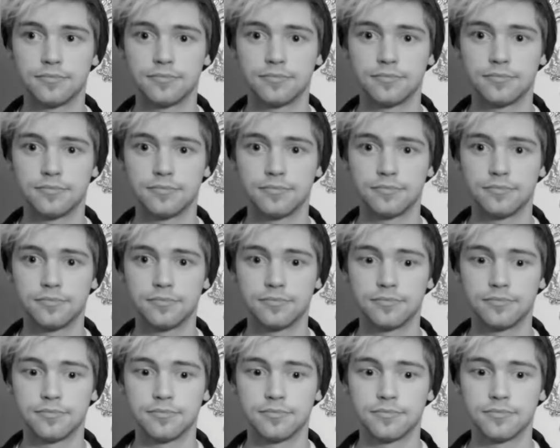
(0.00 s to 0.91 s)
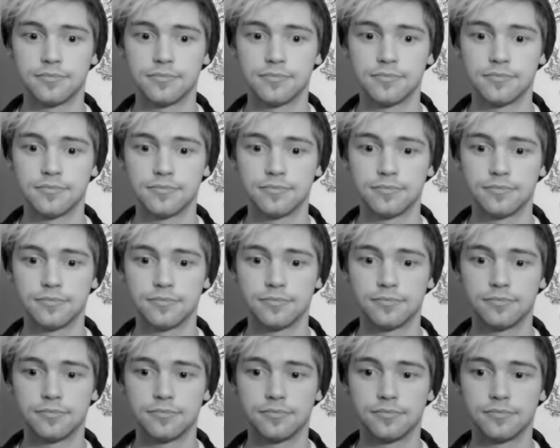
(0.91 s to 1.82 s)

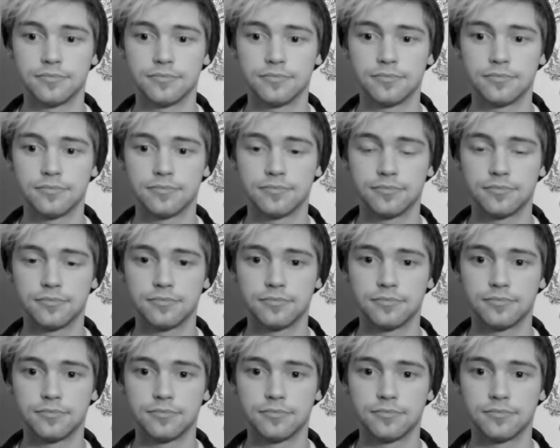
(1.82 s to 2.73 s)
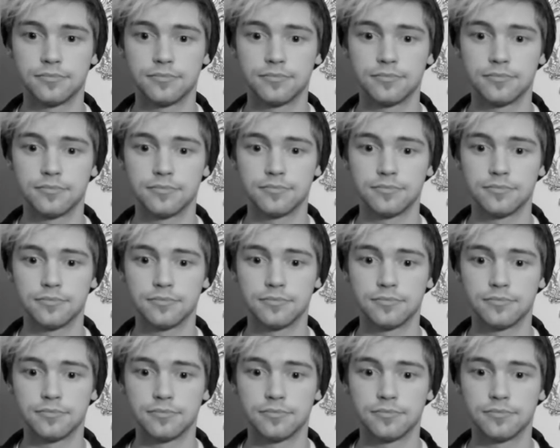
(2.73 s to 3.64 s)

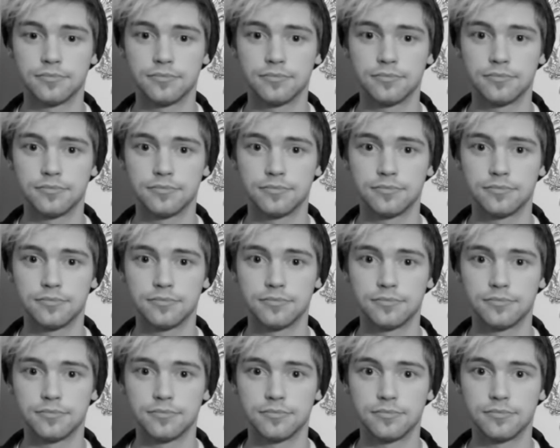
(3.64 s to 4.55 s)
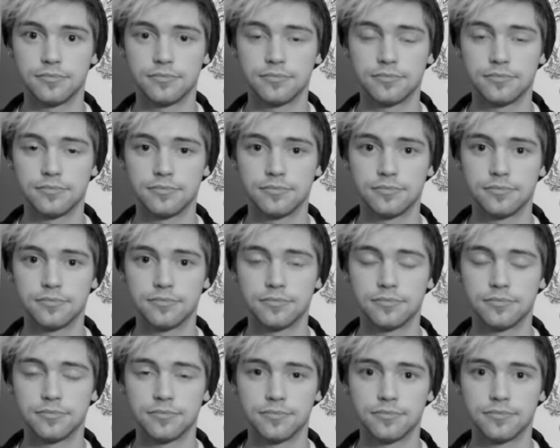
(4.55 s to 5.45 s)

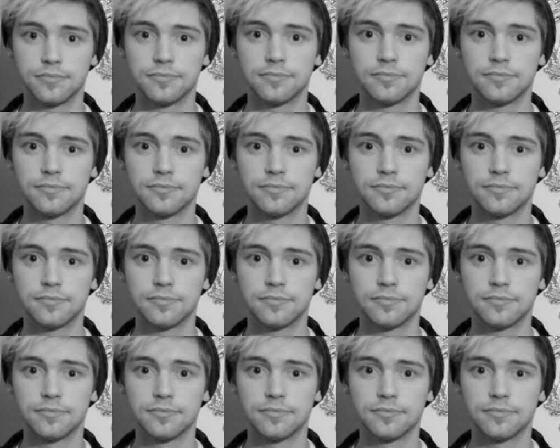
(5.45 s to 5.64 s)
[no speech]